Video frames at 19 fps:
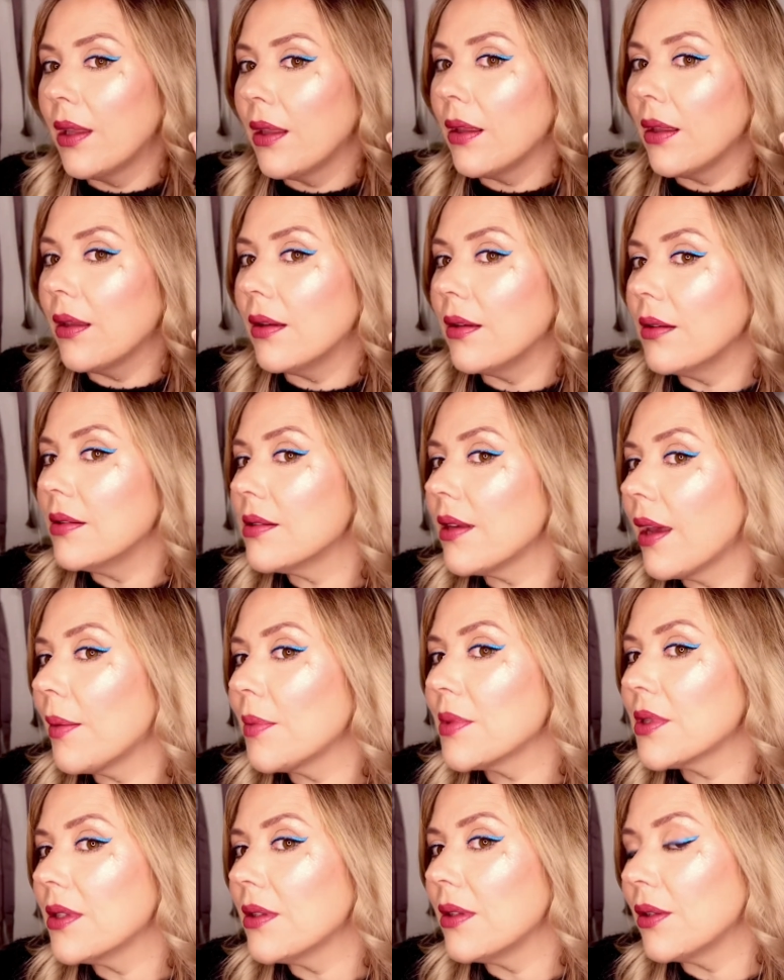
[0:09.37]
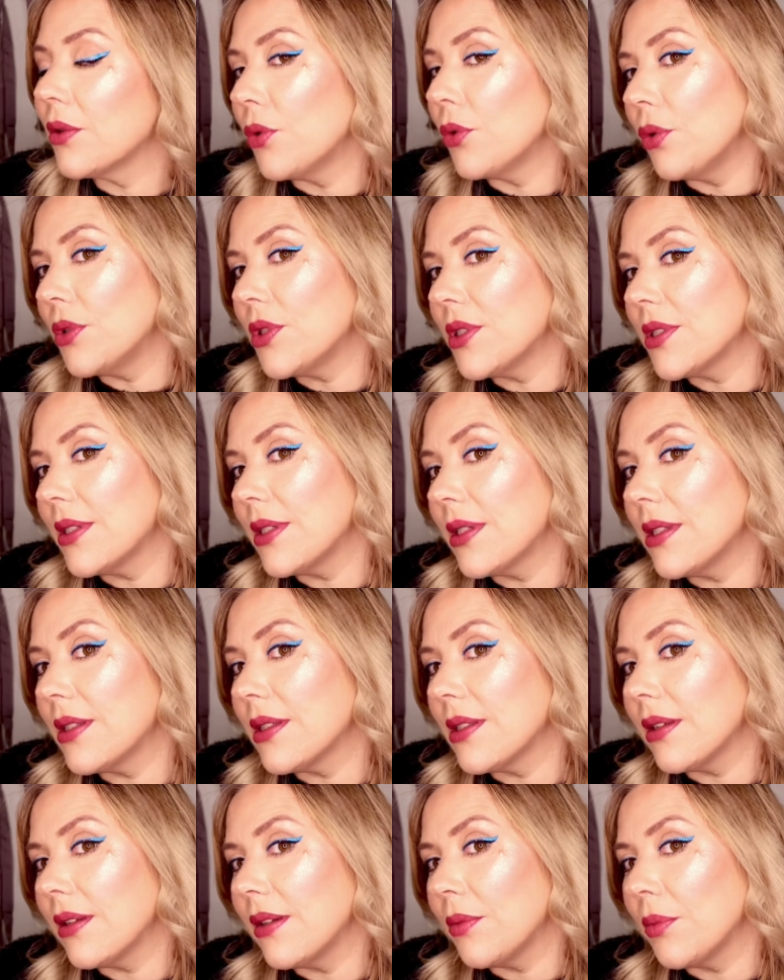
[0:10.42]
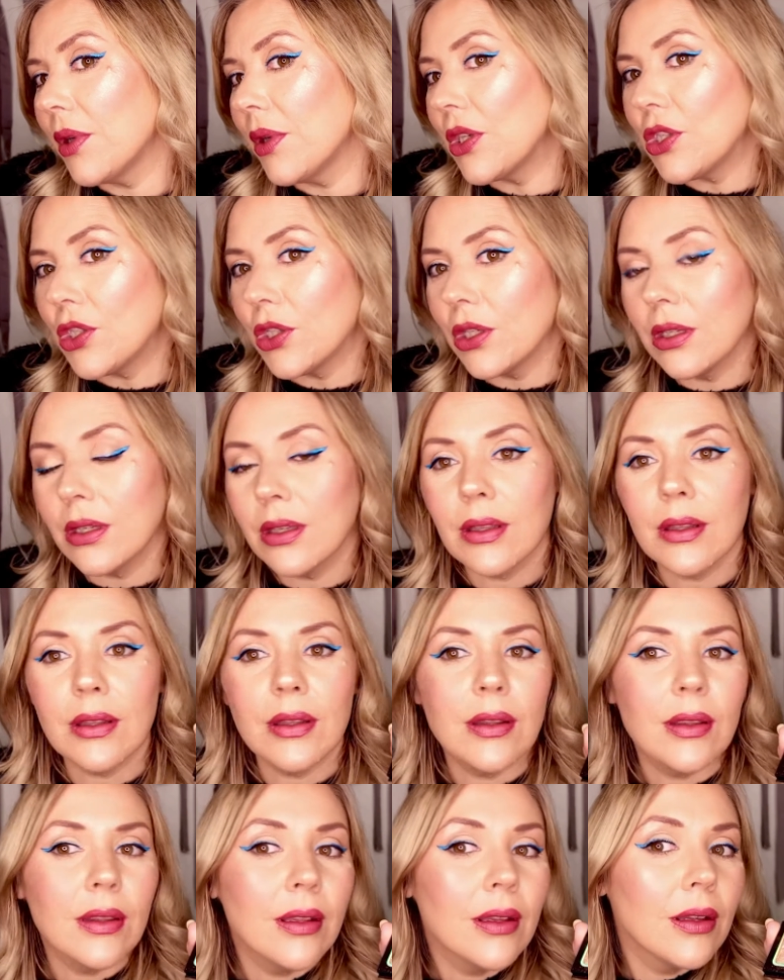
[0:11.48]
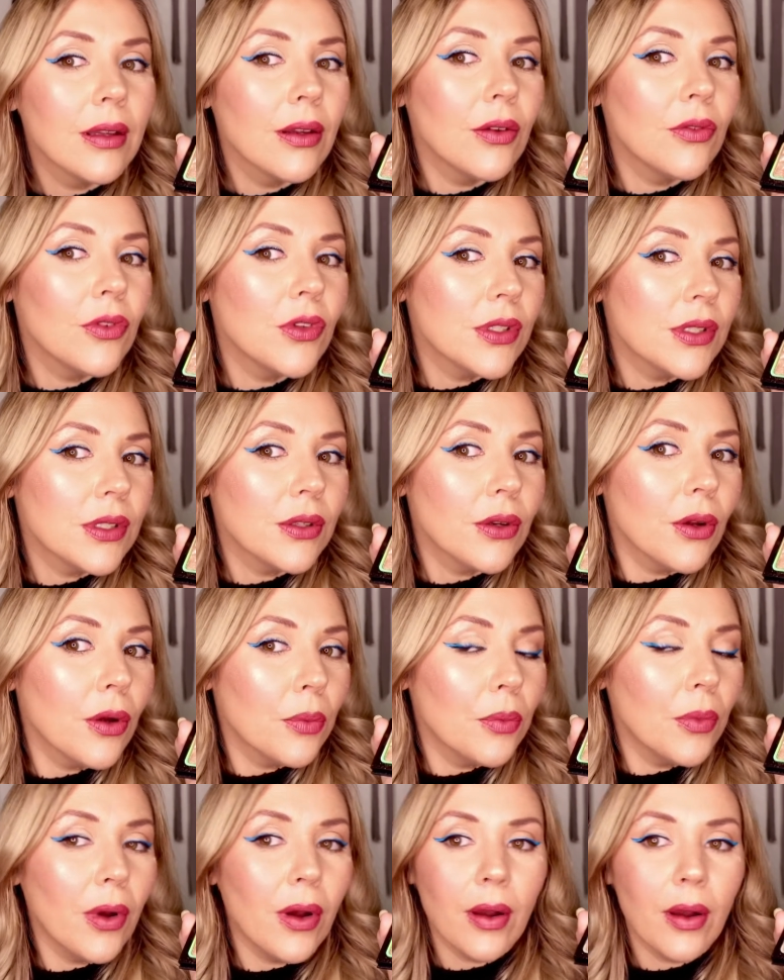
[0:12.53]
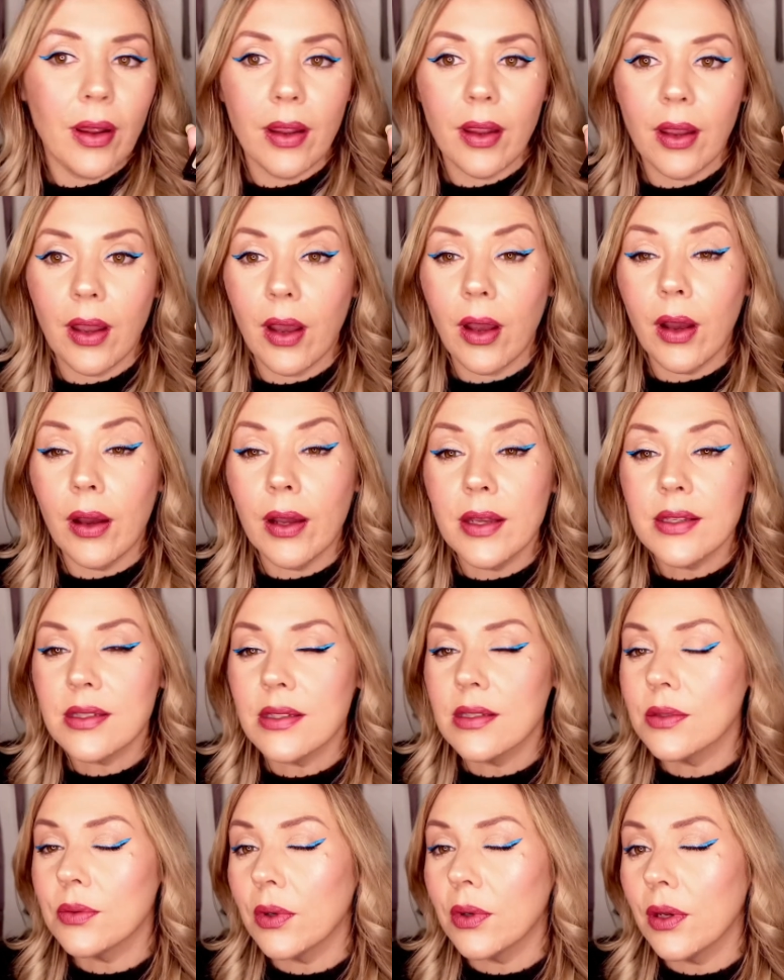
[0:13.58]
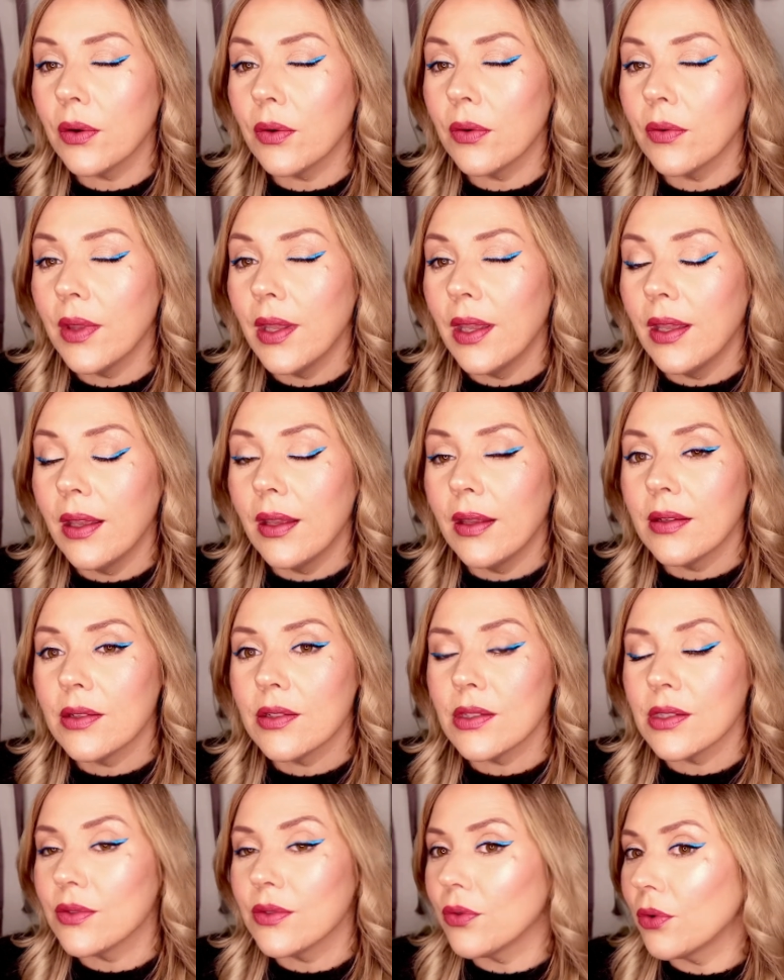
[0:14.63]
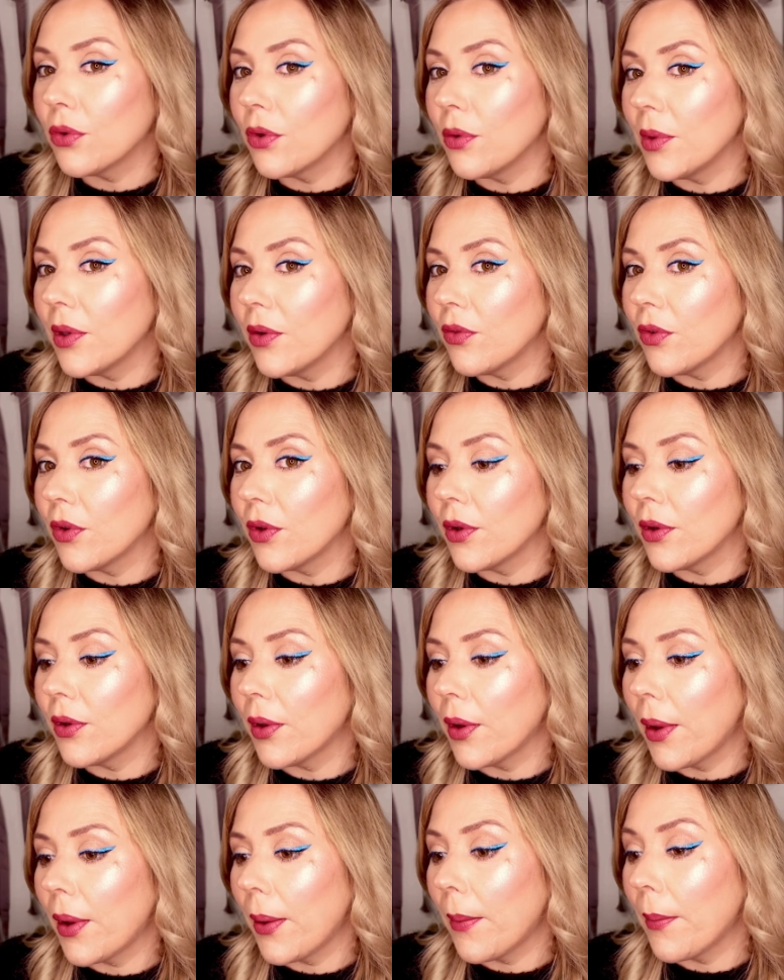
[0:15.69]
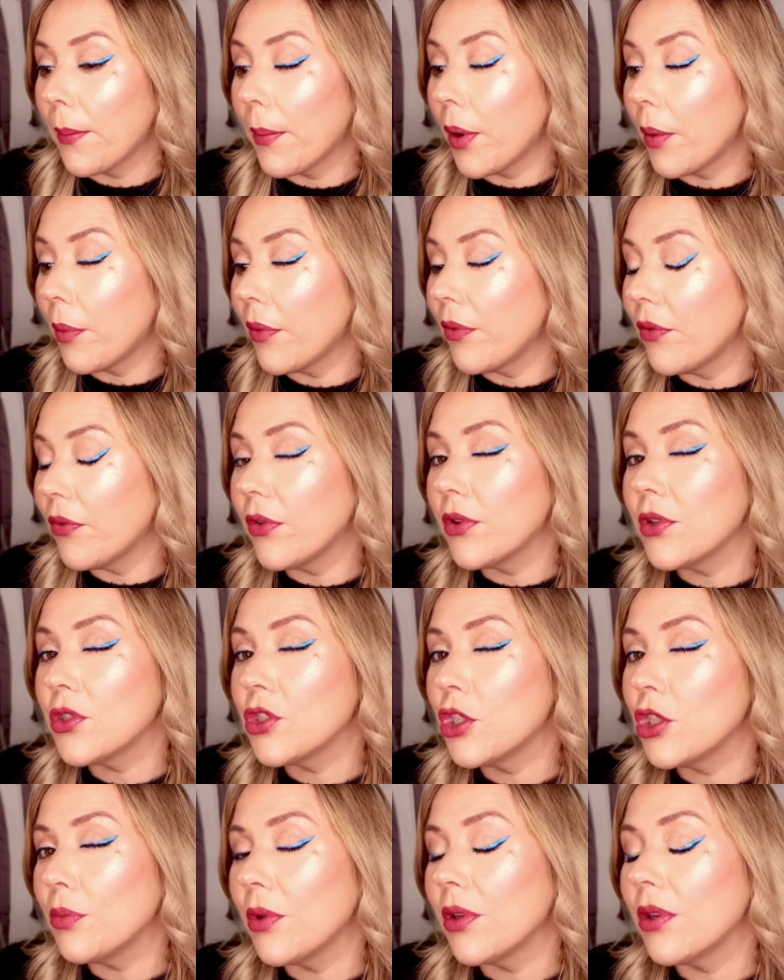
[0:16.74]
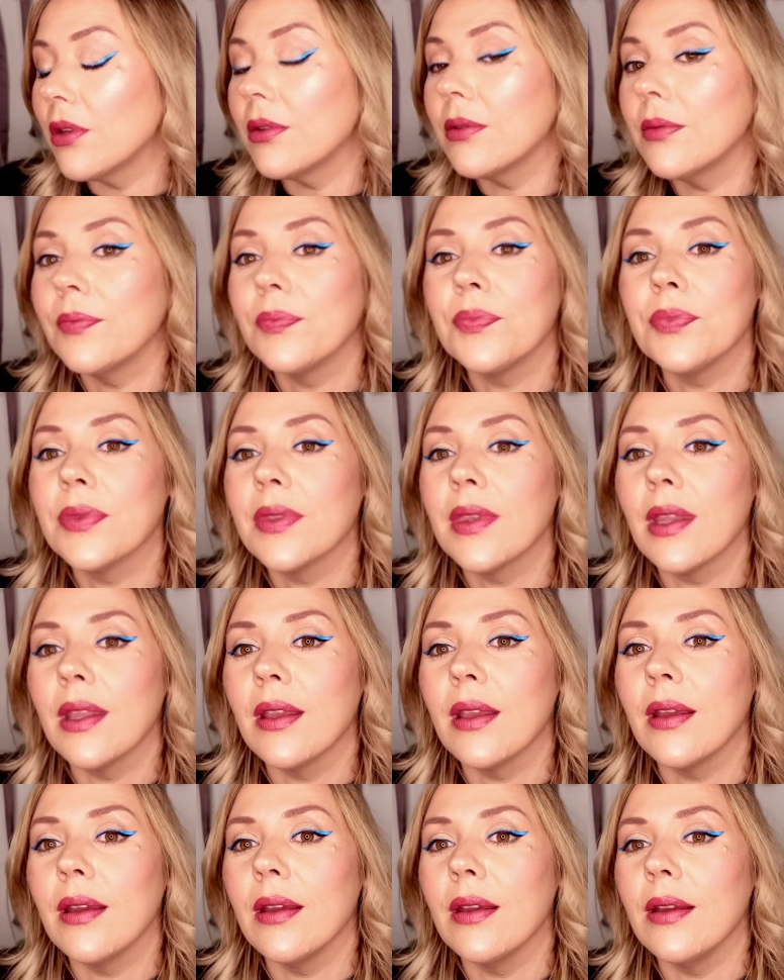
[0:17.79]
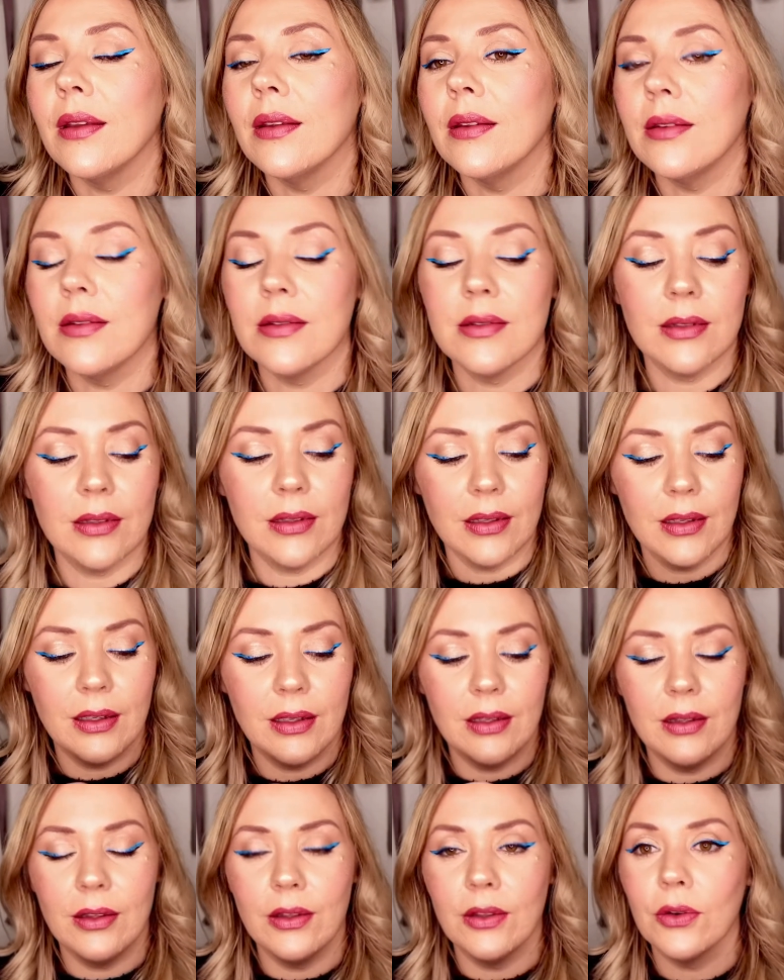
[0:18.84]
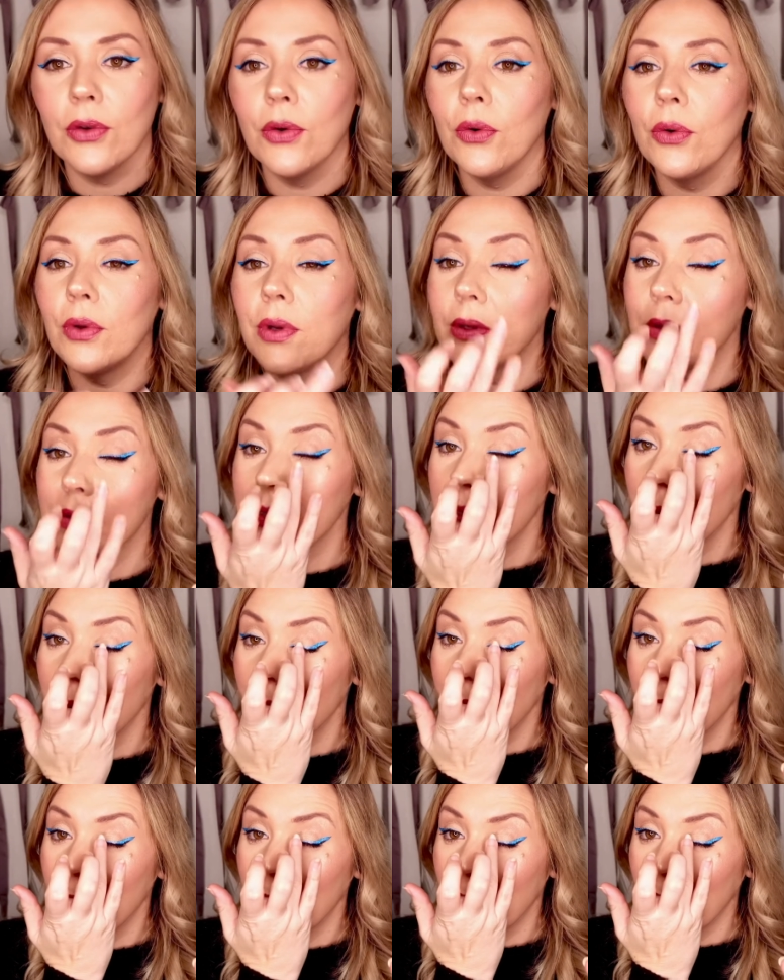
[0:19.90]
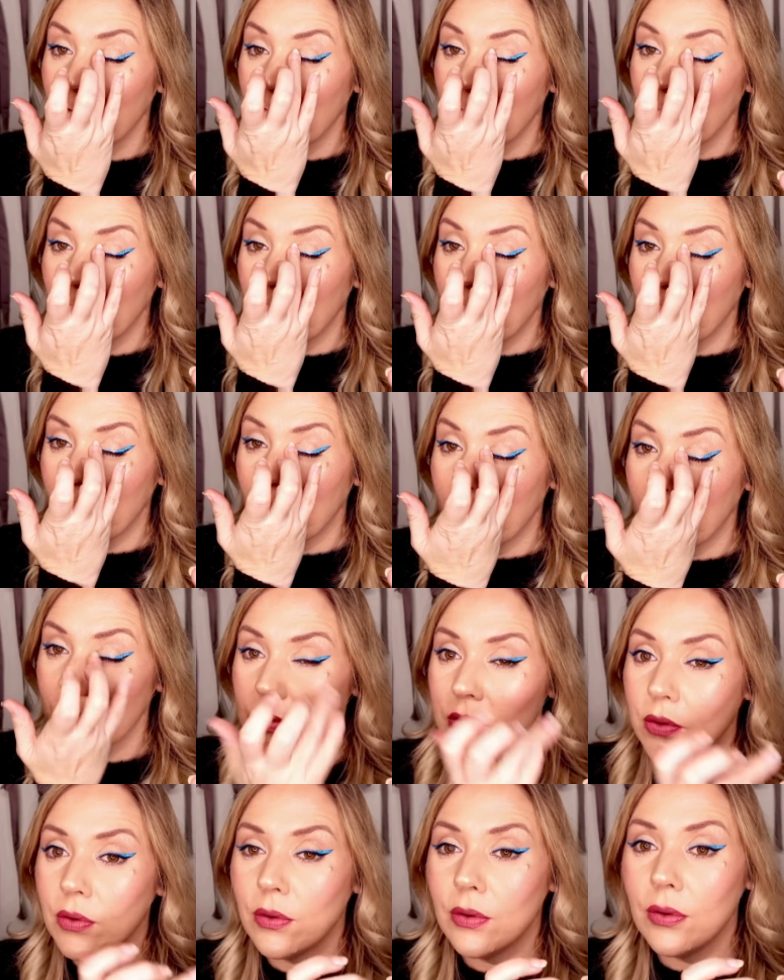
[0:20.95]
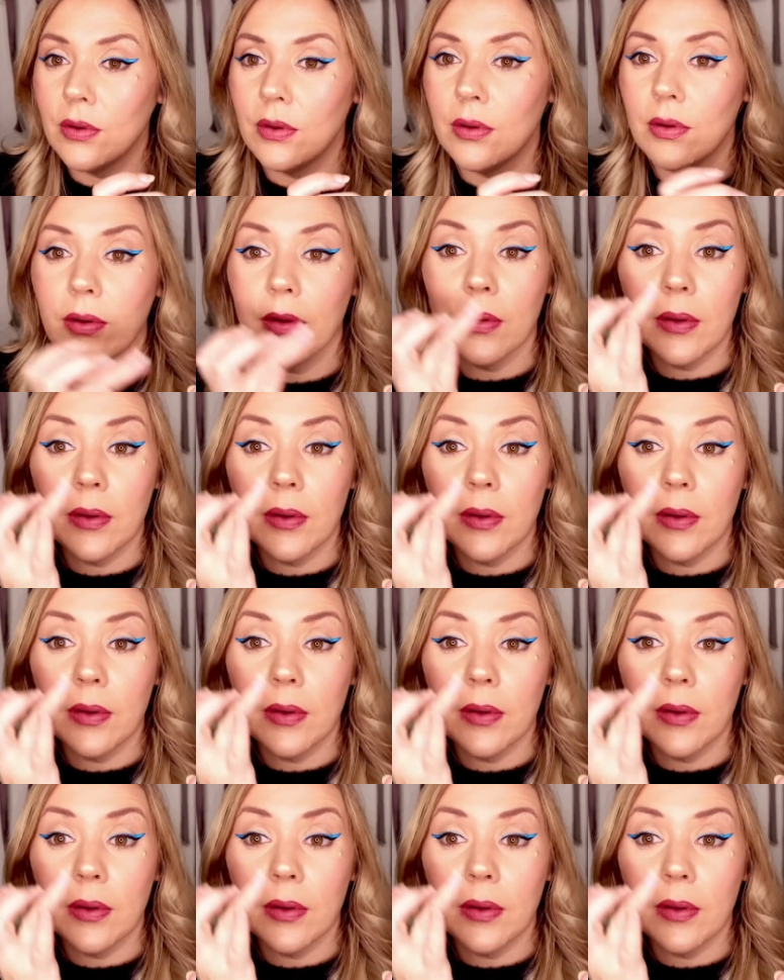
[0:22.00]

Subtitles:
It is absolutely gorgeous. You can see my cheek there. I've used it on my eyes as well, just for a bit of a pop of shimmer, and in the corners of the eyes too.